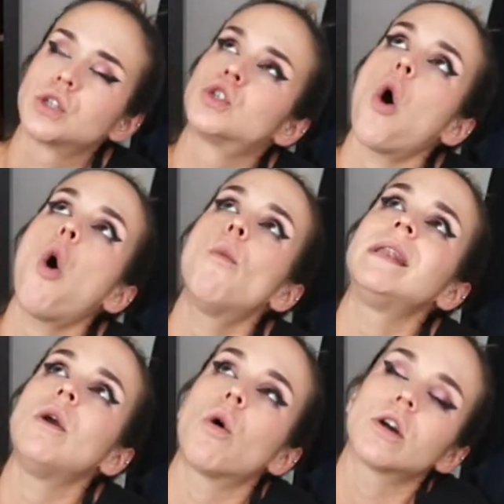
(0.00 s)
So
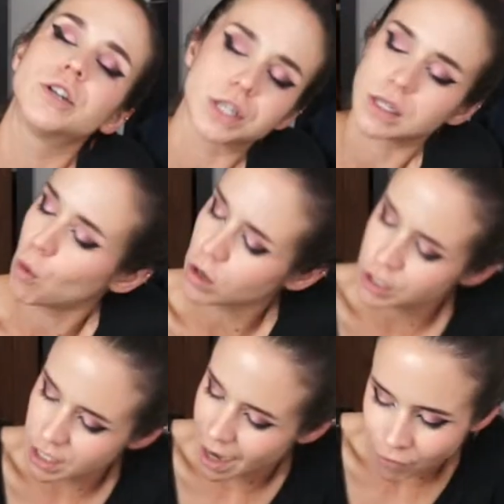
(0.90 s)
many oranges
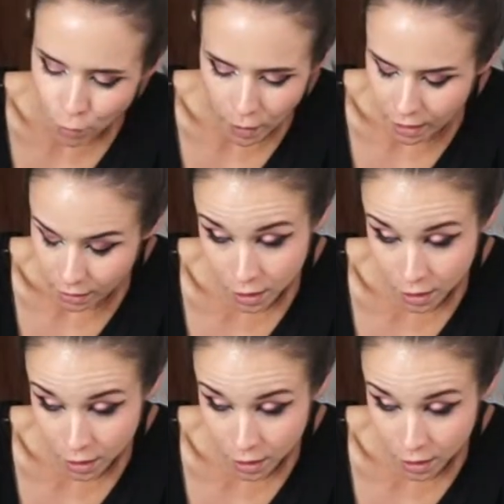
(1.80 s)
everywhere.